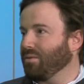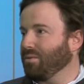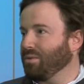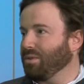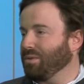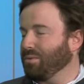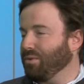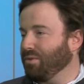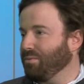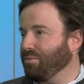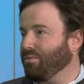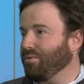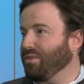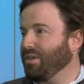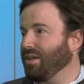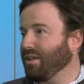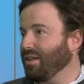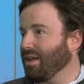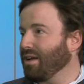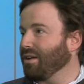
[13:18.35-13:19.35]
We've
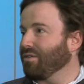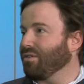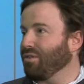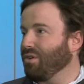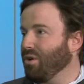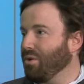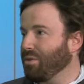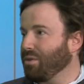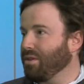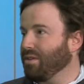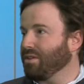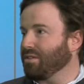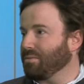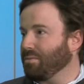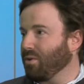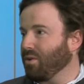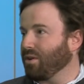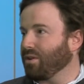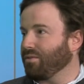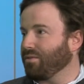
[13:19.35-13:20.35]
seen a lot of growth in this
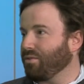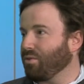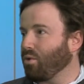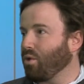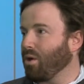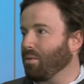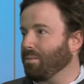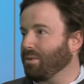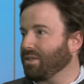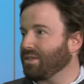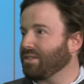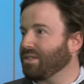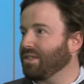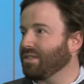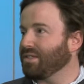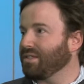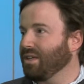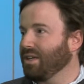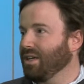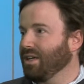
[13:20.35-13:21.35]
market for our business.